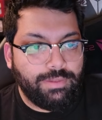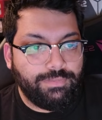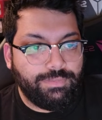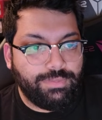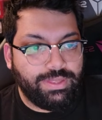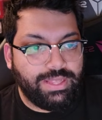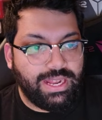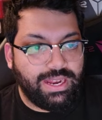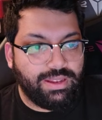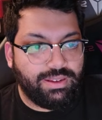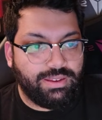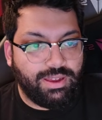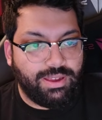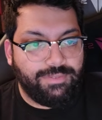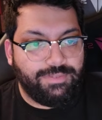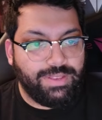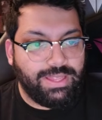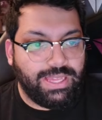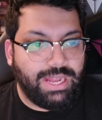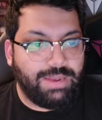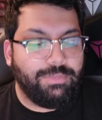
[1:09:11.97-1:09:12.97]
but then a die
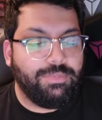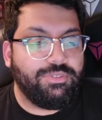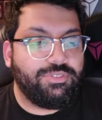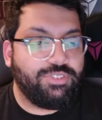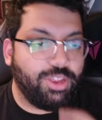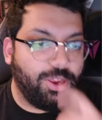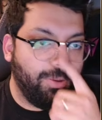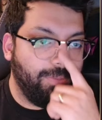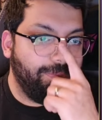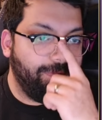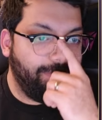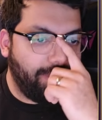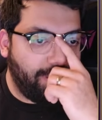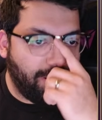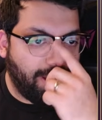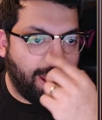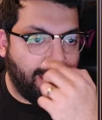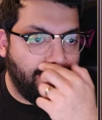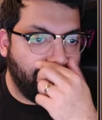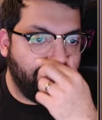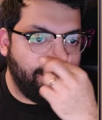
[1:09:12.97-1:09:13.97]
for the element. So,
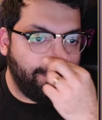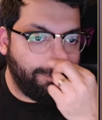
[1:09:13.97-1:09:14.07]
okay.